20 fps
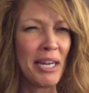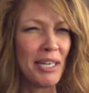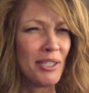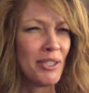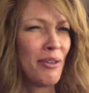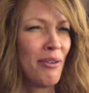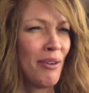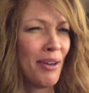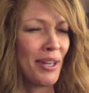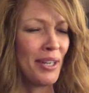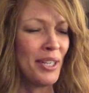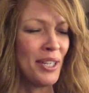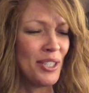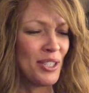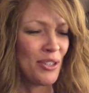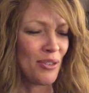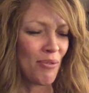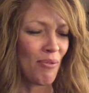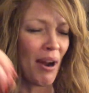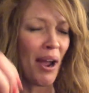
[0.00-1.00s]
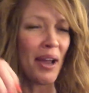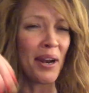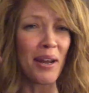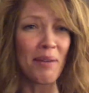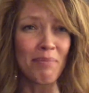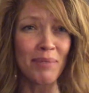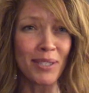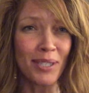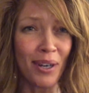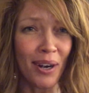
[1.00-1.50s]
makes you feel dried
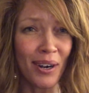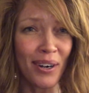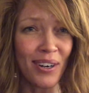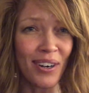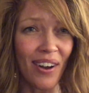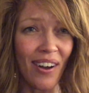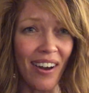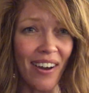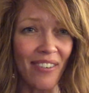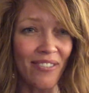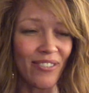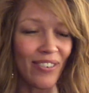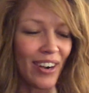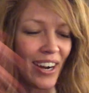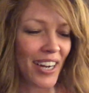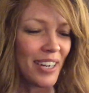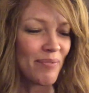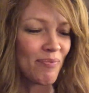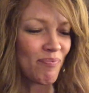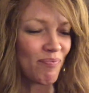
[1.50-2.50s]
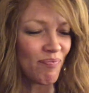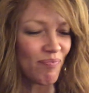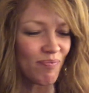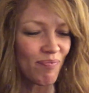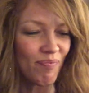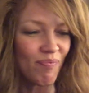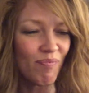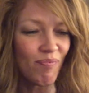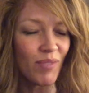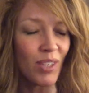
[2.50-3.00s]
up and turned off, right?
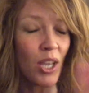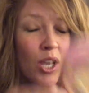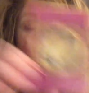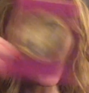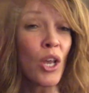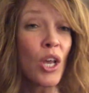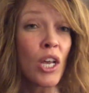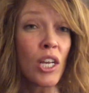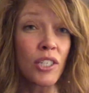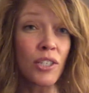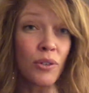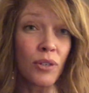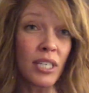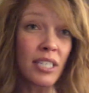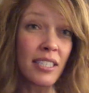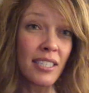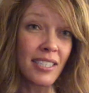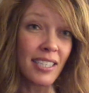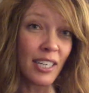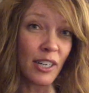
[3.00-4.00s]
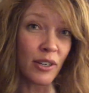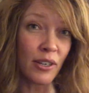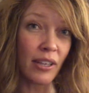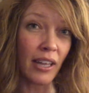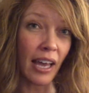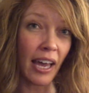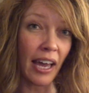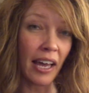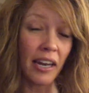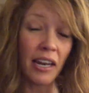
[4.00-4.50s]
So consider
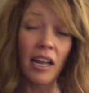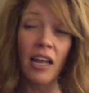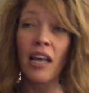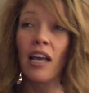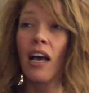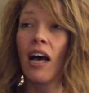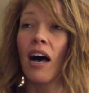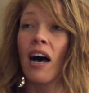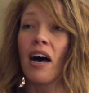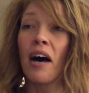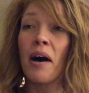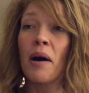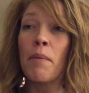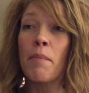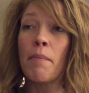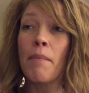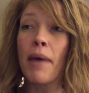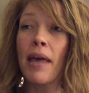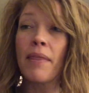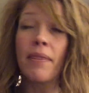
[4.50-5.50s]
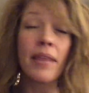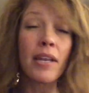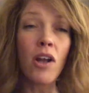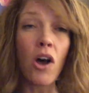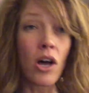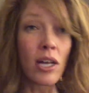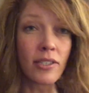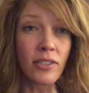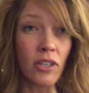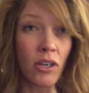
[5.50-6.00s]
that. Um, and then
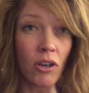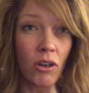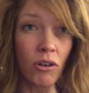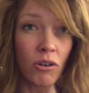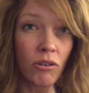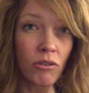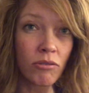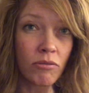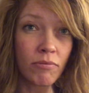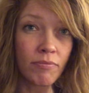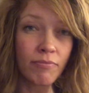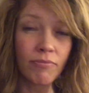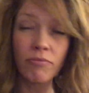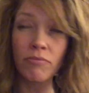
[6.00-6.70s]
also,